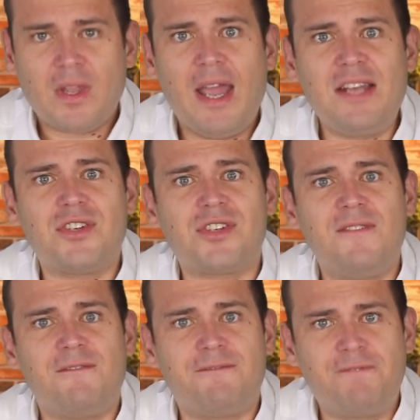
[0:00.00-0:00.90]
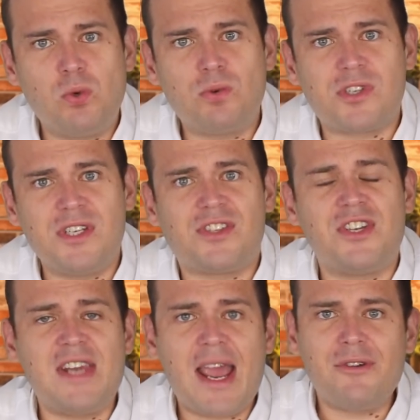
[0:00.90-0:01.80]
It just enforces the
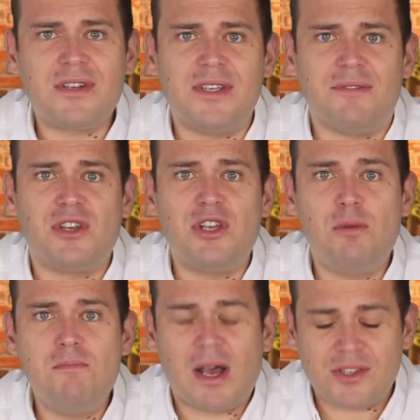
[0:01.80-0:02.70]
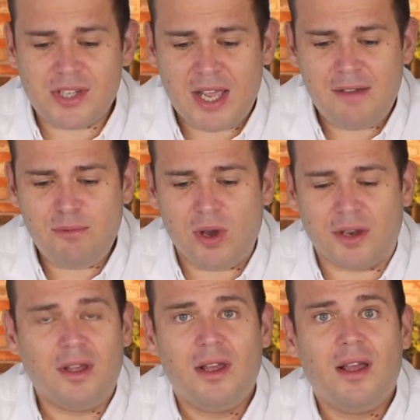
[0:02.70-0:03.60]
narrative that you must have
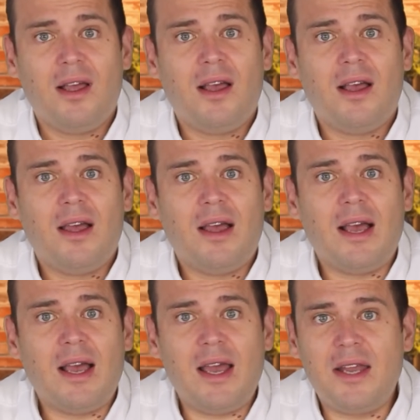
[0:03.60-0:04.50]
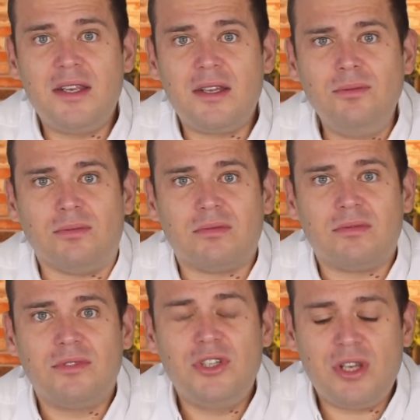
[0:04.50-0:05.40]
one. And you don't.
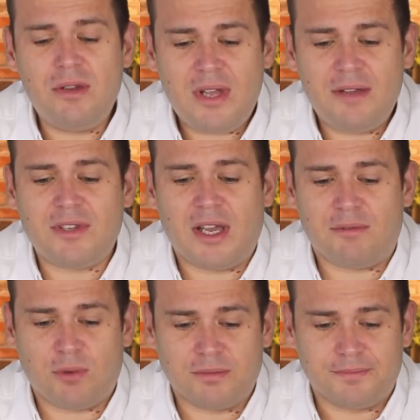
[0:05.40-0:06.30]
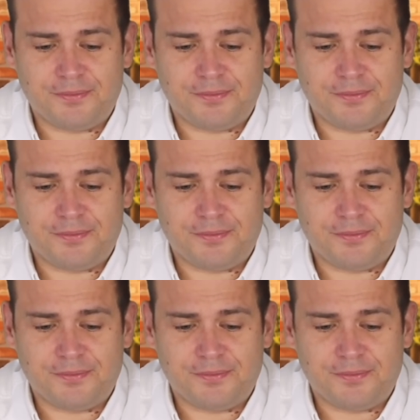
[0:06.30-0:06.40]
You don't have to have one.